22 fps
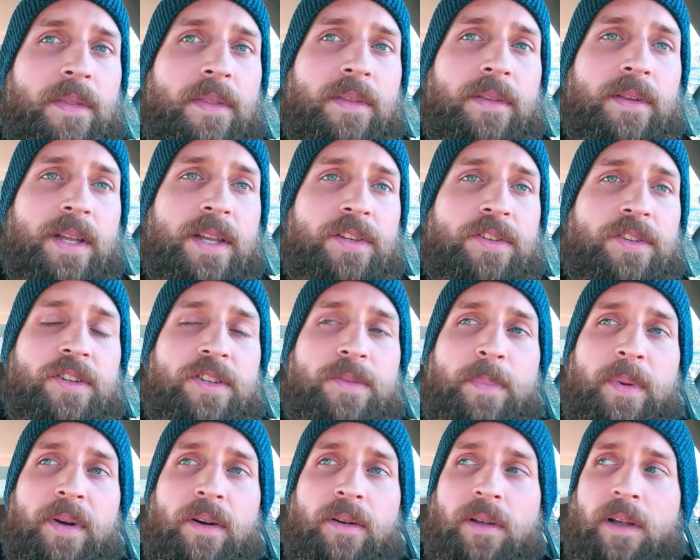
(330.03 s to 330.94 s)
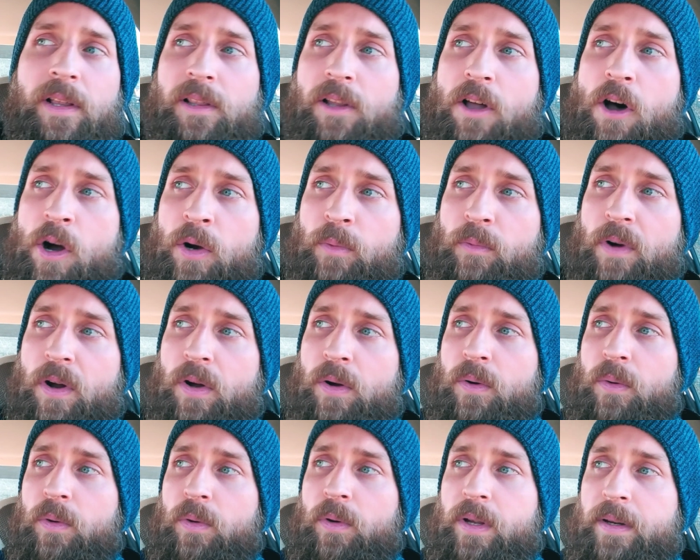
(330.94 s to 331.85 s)
it's just been a long
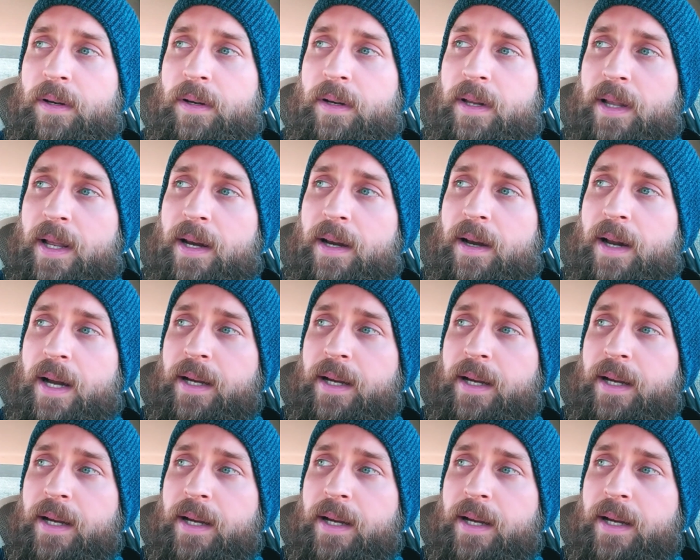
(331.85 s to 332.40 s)
road, and